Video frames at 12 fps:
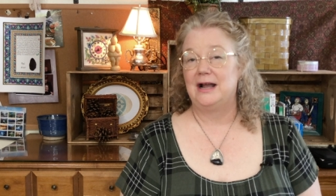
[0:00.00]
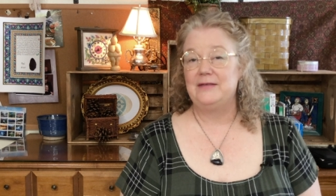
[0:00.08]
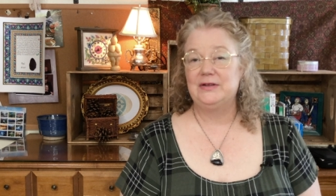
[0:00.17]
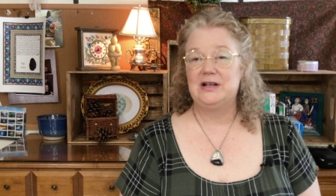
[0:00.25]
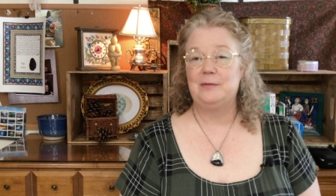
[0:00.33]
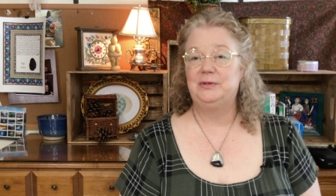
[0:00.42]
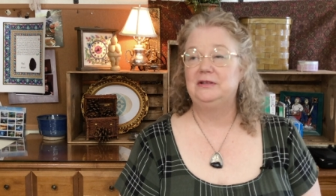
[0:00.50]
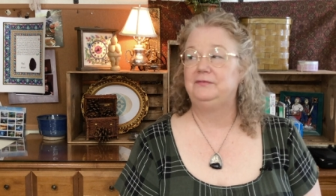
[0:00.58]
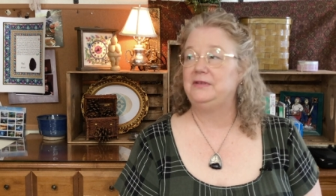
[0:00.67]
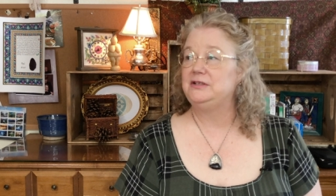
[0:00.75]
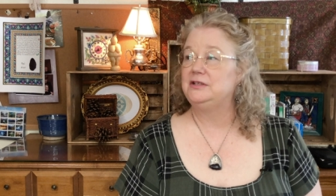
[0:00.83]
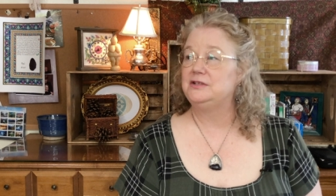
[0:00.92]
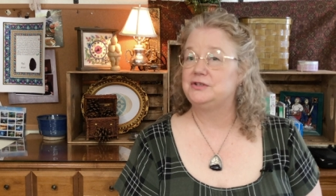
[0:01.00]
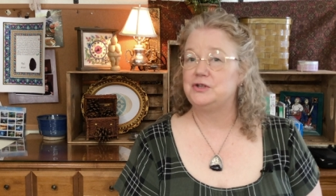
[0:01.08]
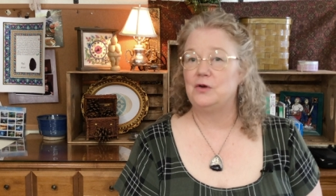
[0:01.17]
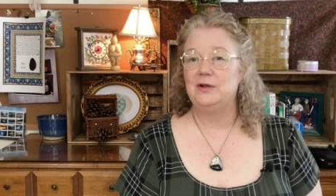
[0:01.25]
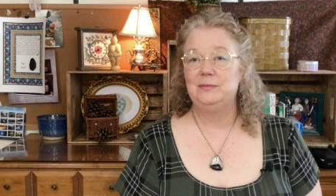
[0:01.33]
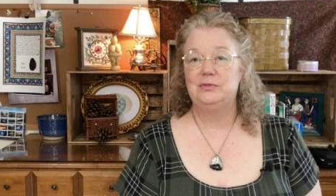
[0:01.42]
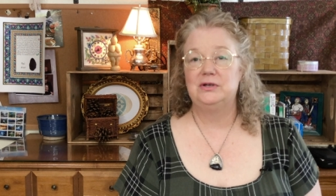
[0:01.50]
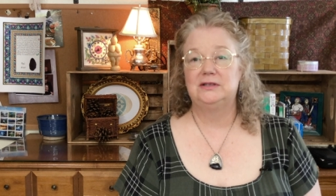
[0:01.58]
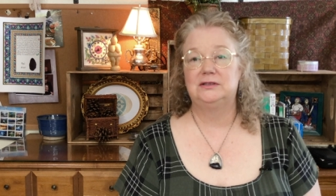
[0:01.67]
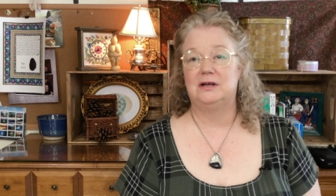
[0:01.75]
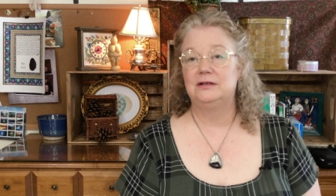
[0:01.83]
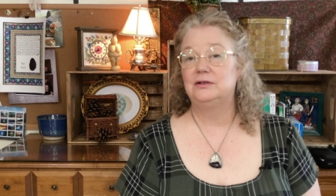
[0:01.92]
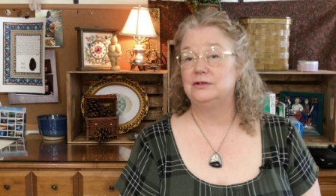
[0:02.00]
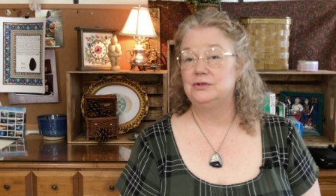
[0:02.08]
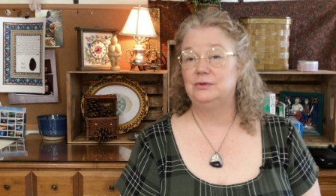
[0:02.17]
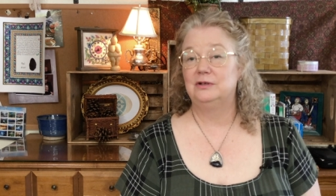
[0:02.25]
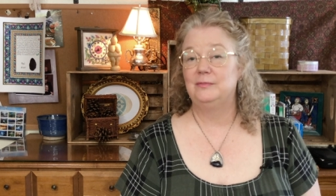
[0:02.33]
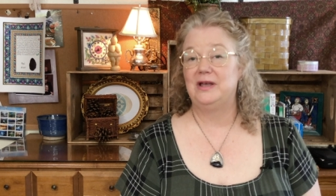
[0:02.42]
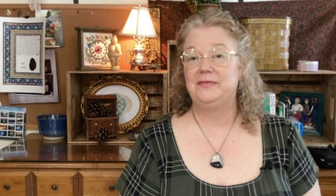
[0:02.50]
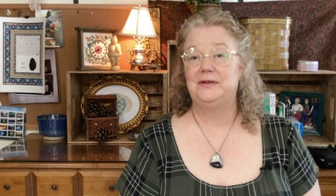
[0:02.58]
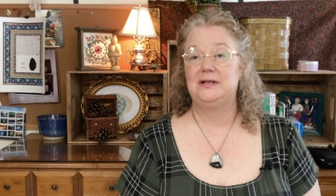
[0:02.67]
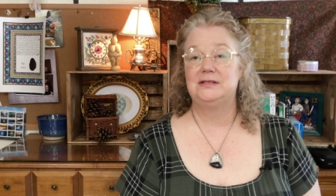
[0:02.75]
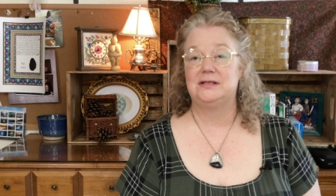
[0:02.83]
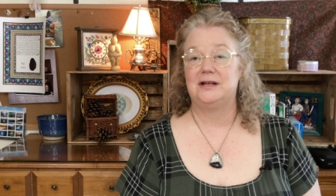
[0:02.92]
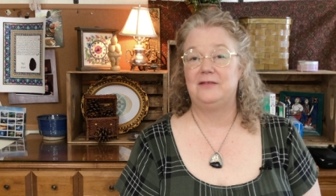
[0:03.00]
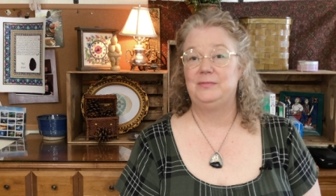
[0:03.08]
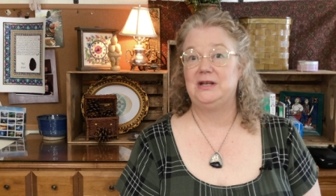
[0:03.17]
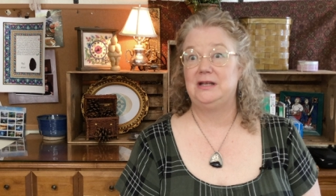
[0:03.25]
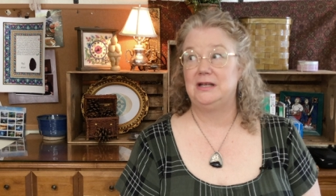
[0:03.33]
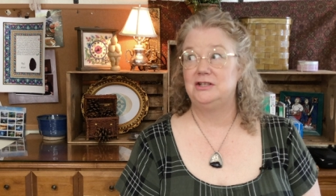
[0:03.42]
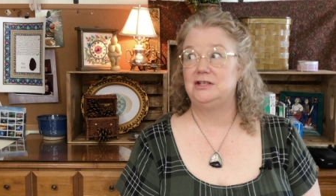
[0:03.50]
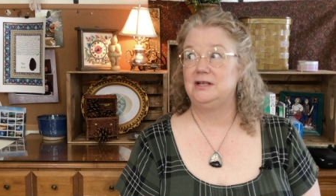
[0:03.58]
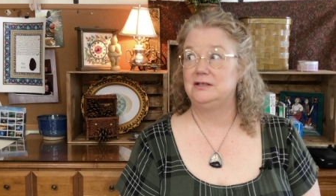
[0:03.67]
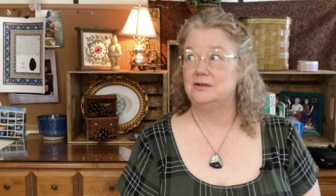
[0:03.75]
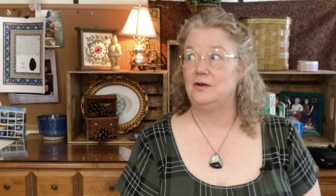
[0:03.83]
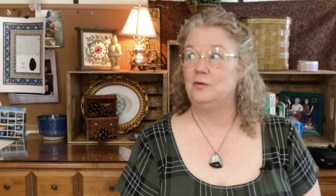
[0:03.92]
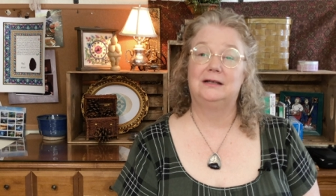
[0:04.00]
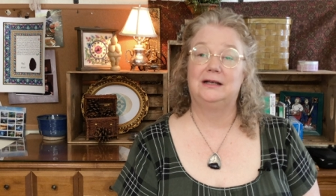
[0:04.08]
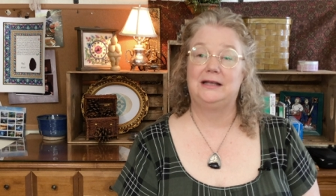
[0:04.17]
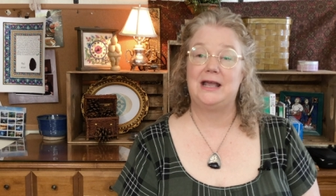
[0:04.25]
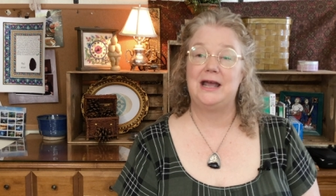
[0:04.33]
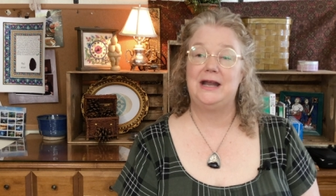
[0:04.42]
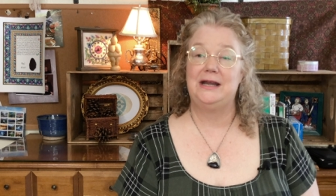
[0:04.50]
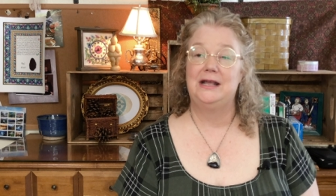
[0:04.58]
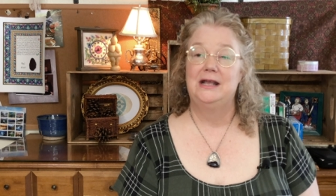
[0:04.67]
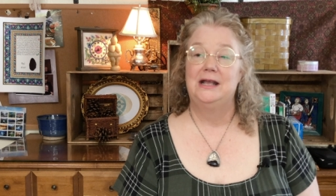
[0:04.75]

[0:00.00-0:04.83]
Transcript: I have a couple of vintage sewing books on couture methods that I've been itching to open again.